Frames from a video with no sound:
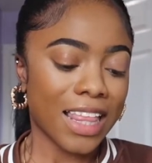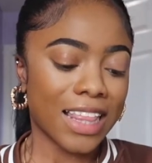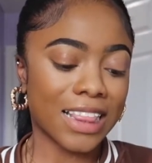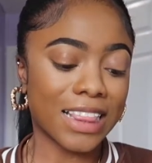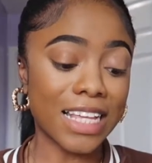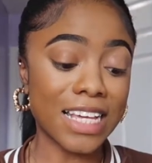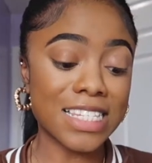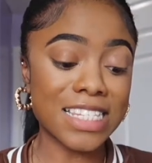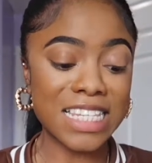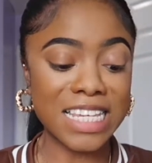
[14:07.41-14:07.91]

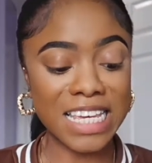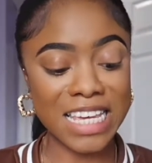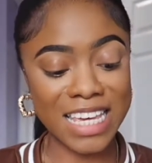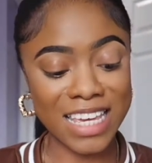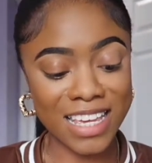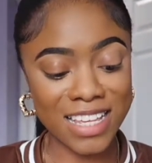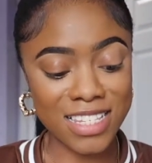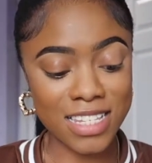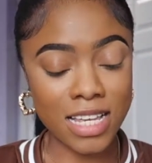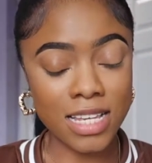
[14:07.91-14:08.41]
This
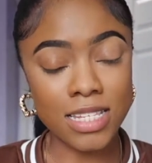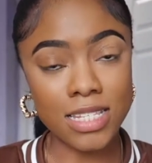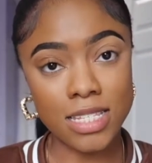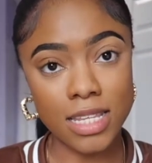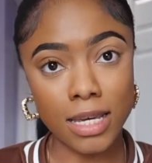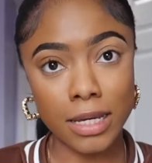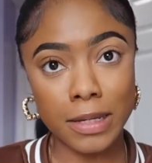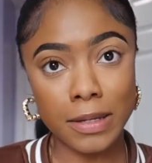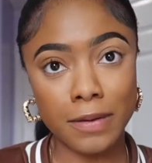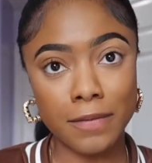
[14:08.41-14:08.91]
is a
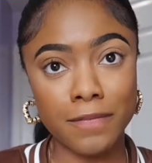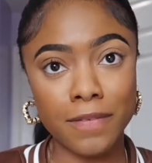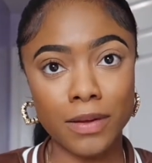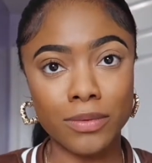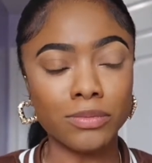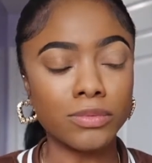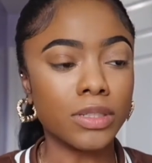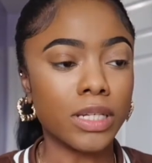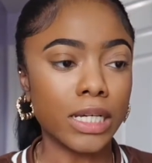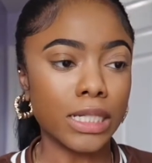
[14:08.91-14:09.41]
stick
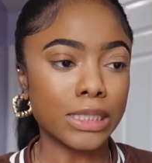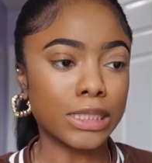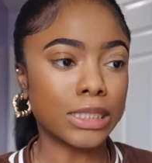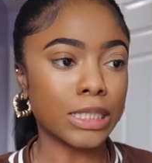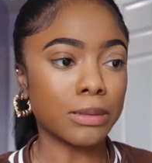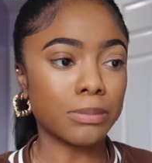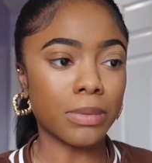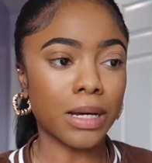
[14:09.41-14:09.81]
foundation,